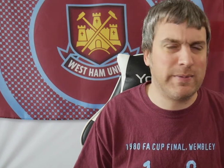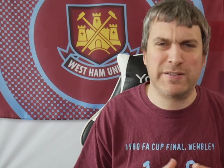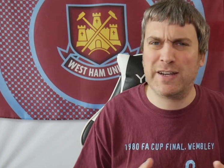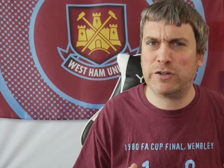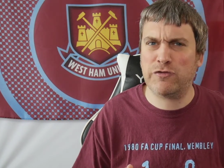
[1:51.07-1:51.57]

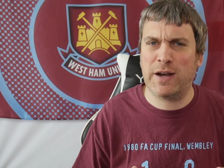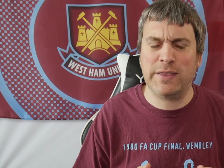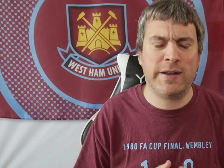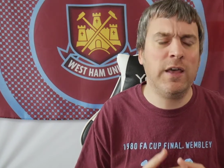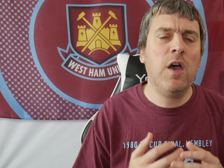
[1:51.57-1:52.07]
Let's say
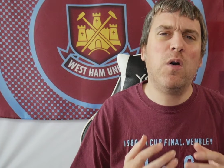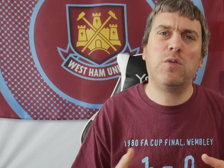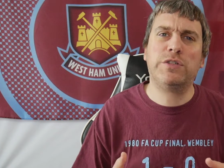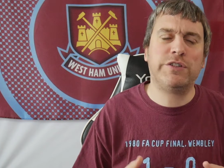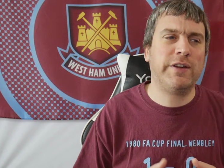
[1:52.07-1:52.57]
Australia then
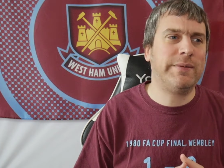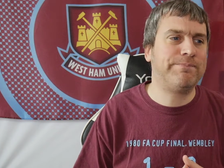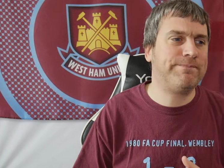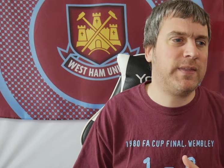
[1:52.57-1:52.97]
Austria.